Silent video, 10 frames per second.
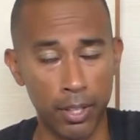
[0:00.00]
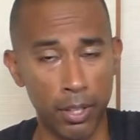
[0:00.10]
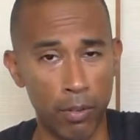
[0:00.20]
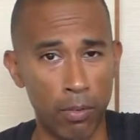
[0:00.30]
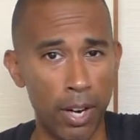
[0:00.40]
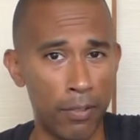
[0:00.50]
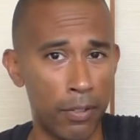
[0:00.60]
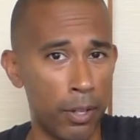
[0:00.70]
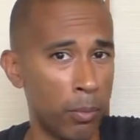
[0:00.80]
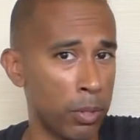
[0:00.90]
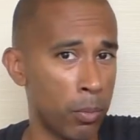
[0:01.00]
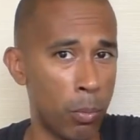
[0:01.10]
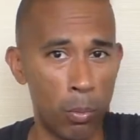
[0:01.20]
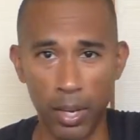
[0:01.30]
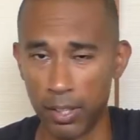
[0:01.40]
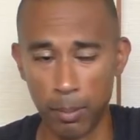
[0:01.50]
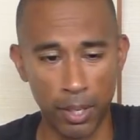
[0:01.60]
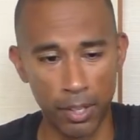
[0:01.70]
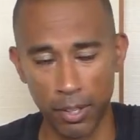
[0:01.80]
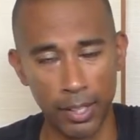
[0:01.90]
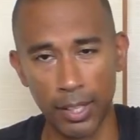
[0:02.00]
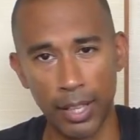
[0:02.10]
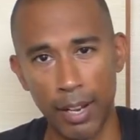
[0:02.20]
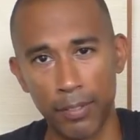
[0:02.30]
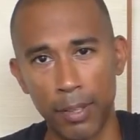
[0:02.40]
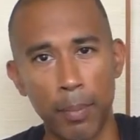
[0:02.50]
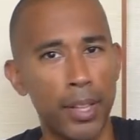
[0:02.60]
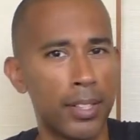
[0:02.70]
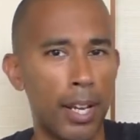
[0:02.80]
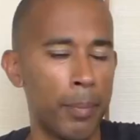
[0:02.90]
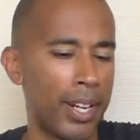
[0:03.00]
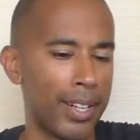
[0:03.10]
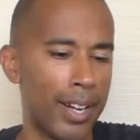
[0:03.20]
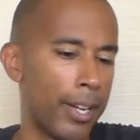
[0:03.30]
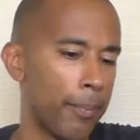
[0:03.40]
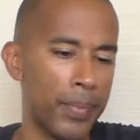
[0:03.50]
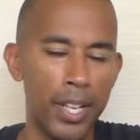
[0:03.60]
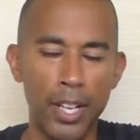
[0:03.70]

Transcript: that the right foot was way smaller than the left. And by the time that I got it,